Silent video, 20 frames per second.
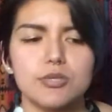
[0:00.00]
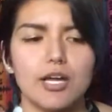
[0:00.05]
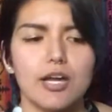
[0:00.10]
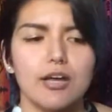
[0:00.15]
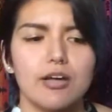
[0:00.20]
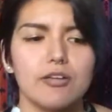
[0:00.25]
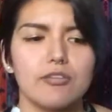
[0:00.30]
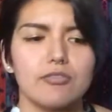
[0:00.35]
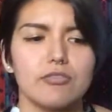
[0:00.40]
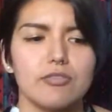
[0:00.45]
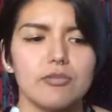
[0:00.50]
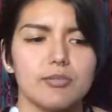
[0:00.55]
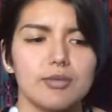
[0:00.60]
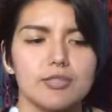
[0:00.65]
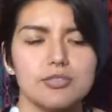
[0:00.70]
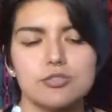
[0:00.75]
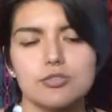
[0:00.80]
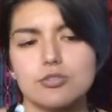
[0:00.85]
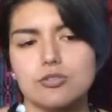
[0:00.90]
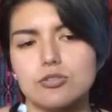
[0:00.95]
We have the
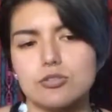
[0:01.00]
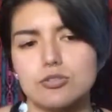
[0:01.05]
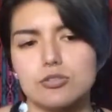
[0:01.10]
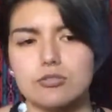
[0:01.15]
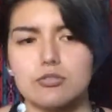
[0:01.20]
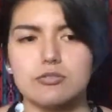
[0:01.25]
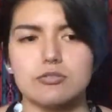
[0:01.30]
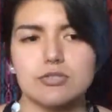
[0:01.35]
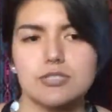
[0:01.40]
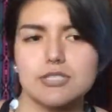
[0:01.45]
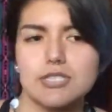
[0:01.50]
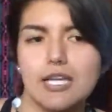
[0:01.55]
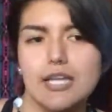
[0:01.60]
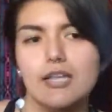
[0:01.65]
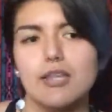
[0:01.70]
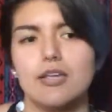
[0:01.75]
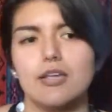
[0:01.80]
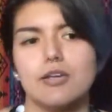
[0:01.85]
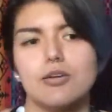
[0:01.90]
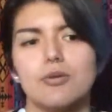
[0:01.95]
mental, the
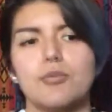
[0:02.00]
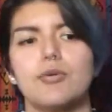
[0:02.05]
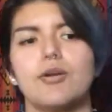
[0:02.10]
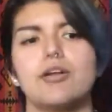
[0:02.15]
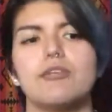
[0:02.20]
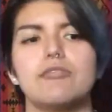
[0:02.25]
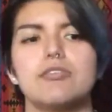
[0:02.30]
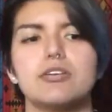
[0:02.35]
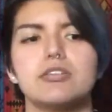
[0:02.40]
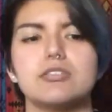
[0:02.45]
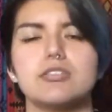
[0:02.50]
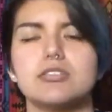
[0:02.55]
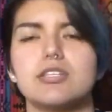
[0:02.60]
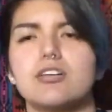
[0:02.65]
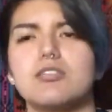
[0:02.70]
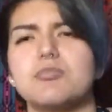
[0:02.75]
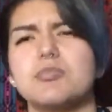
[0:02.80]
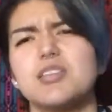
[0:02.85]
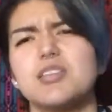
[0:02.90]
psyche, or whatever and stuff.